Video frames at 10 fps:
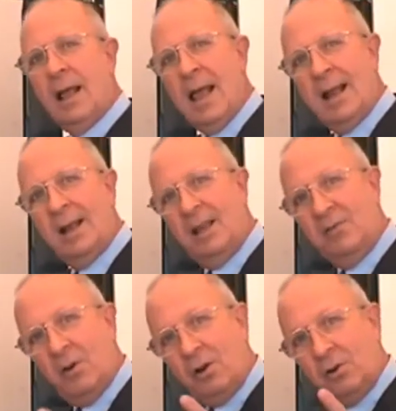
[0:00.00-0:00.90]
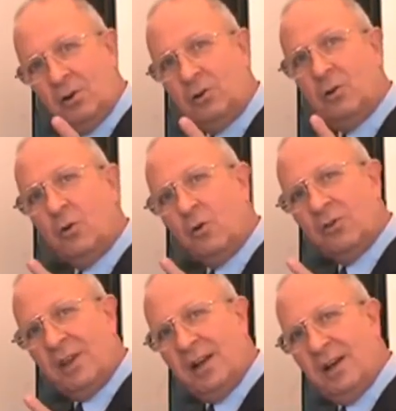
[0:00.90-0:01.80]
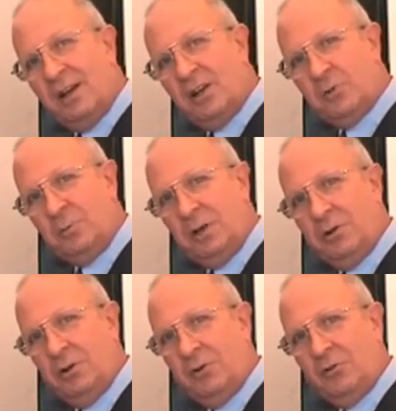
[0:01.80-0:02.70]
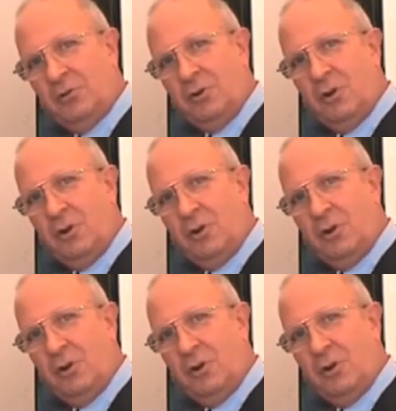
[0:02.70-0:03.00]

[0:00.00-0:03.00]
And even those English speakers